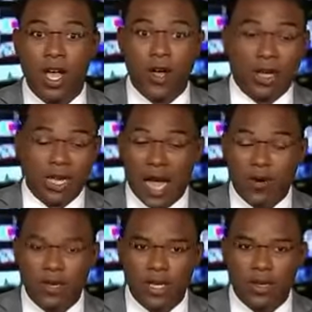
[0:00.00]
allowed,
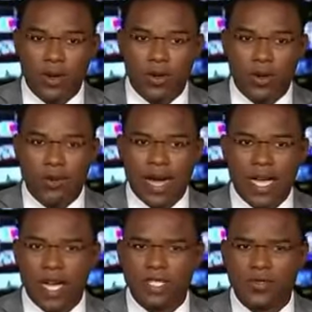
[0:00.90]
that you can buy
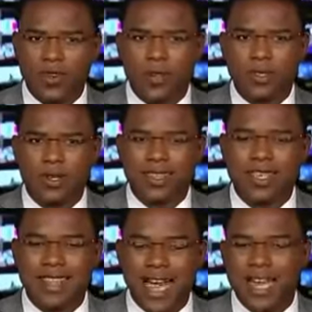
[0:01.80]
guns from? And so I think
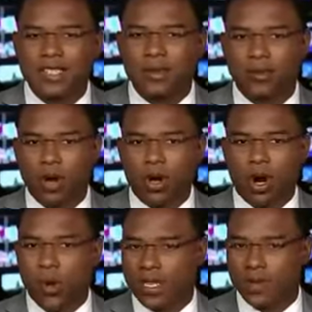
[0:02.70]
that is the broader
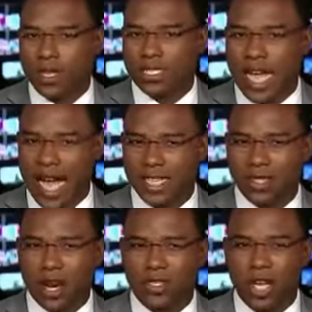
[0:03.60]
question we need to ask
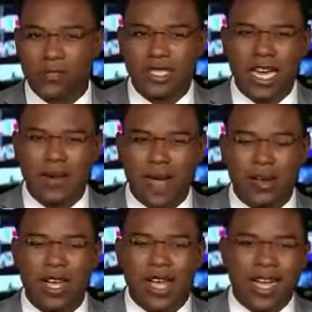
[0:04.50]
ourselves. It's not about
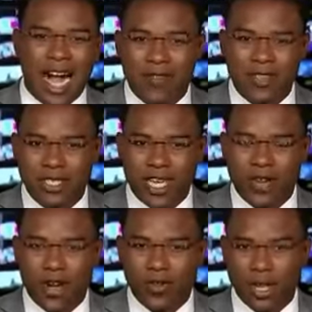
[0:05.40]
confiscating
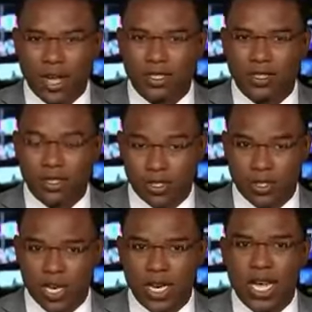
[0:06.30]
all the guns on the
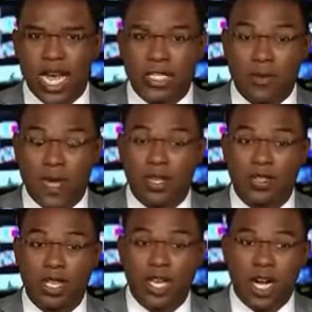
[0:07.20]
street. It's about making sure
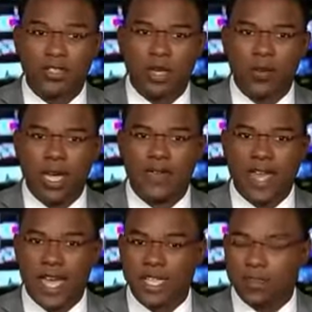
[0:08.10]
that guns don't get in the
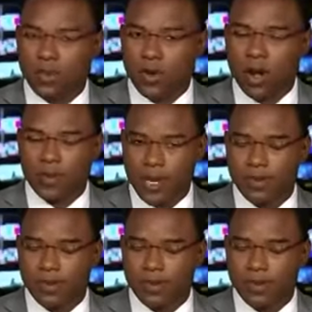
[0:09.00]
hands of the wrong people.